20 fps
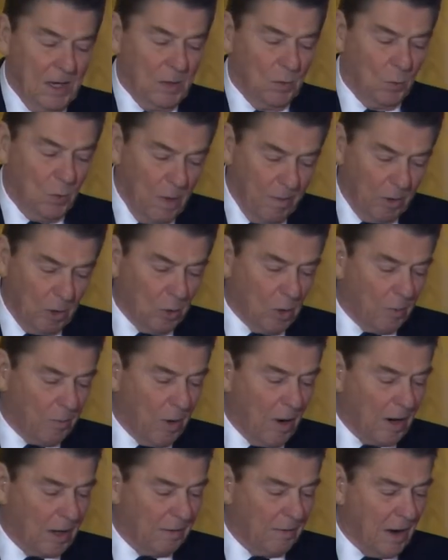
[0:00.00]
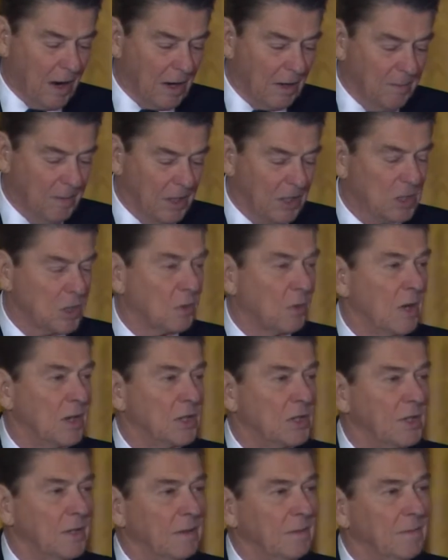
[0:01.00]
women who were part of our
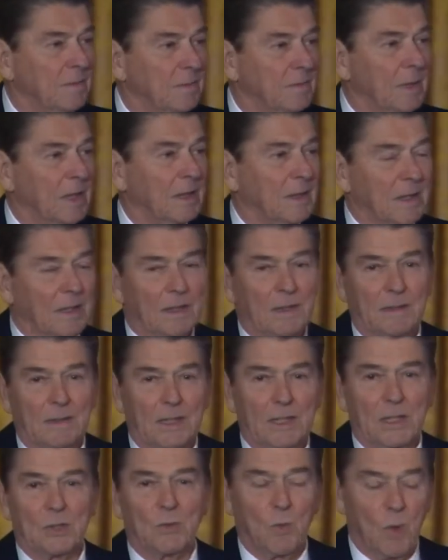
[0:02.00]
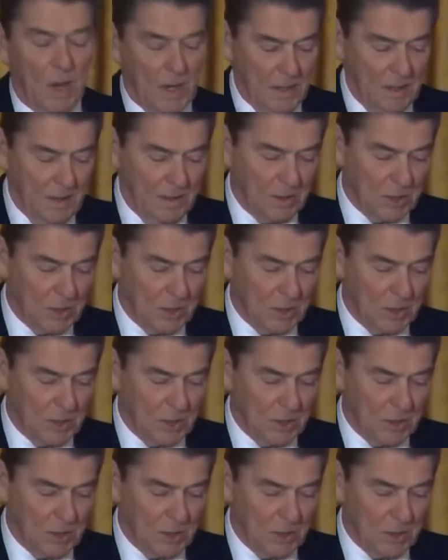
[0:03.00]
administration, but there is one